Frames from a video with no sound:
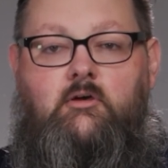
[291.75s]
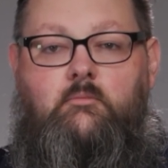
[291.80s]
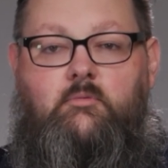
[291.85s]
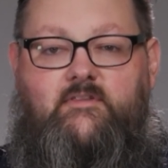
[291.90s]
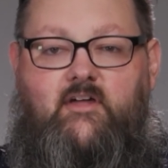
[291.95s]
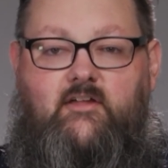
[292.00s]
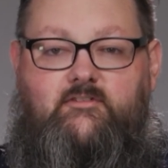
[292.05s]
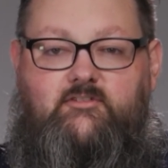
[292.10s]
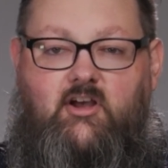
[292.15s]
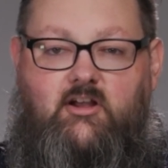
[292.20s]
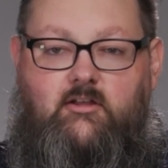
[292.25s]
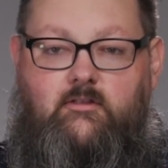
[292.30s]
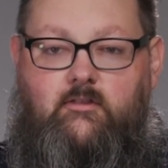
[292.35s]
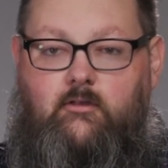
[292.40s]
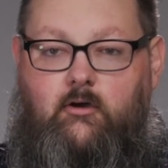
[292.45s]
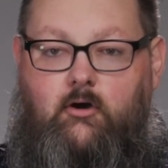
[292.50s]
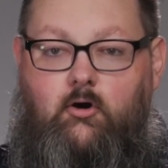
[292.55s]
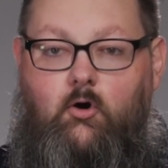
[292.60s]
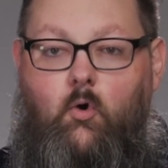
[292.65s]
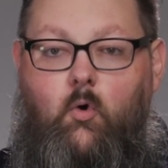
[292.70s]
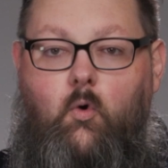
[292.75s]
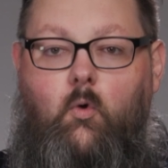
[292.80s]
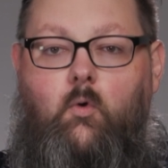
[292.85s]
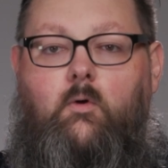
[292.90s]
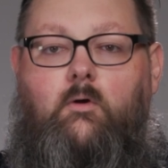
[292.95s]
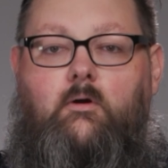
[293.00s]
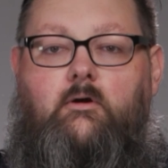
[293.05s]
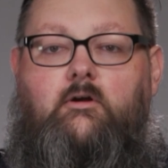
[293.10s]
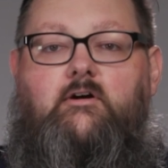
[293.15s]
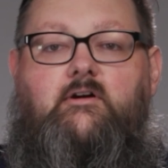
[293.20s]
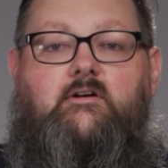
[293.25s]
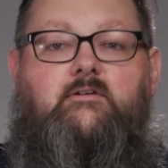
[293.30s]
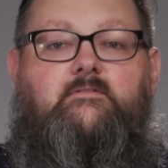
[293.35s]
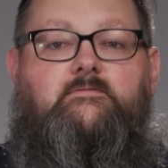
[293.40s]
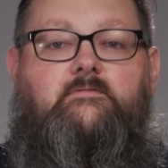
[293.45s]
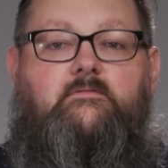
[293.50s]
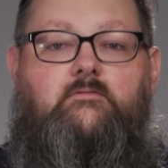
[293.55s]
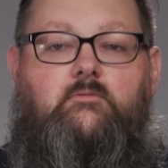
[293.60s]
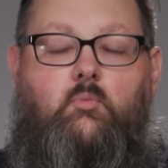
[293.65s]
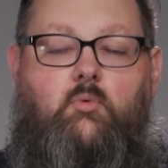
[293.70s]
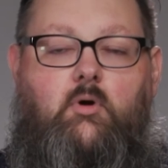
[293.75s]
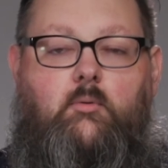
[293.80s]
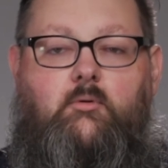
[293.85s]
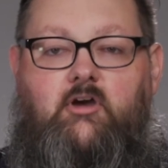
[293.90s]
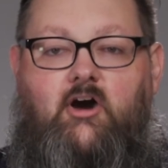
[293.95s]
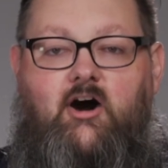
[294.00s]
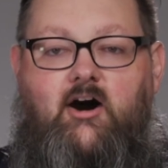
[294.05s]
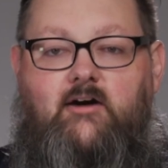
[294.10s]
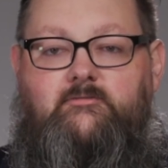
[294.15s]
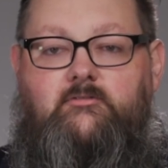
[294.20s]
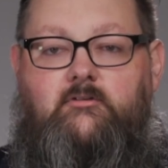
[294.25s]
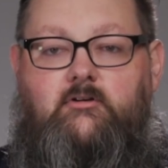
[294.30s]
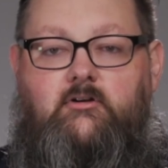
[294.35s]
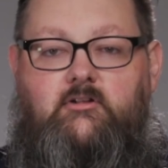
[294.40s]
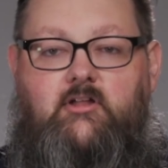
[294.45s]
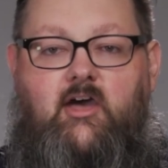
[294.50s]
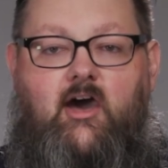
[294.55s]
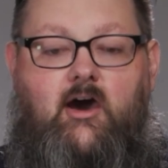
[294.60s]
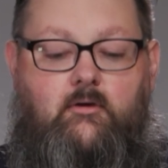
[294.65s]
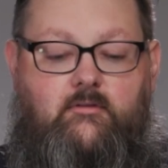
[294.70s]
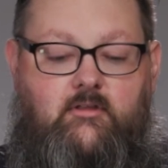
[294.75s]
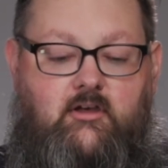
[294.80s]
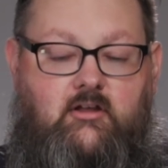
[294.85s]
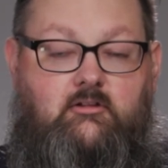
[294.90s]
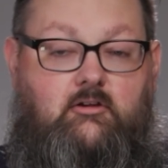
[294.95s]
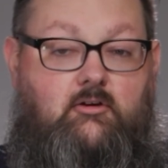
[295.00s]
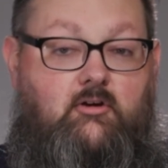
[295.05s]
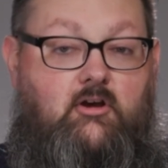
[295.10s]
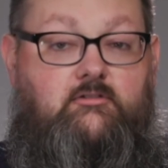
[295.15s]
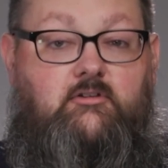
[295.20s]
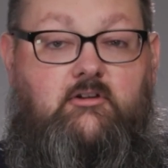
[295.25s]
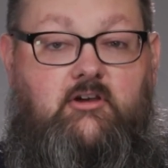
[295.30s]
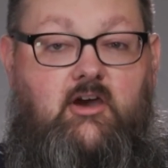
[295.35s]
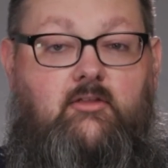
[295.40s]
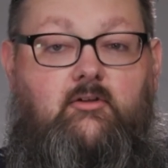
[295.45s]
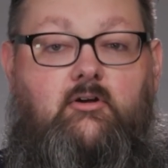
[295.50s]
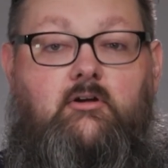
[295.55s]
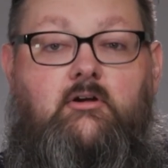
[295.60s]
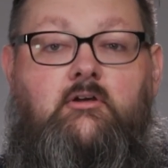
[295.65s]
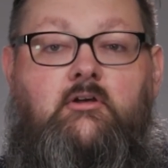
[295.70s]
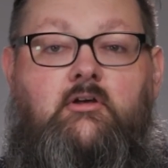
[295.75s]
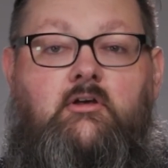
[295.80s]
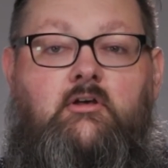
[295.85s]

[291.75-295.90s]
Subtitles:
But that's kind of the core of what we offer and how they integrate together.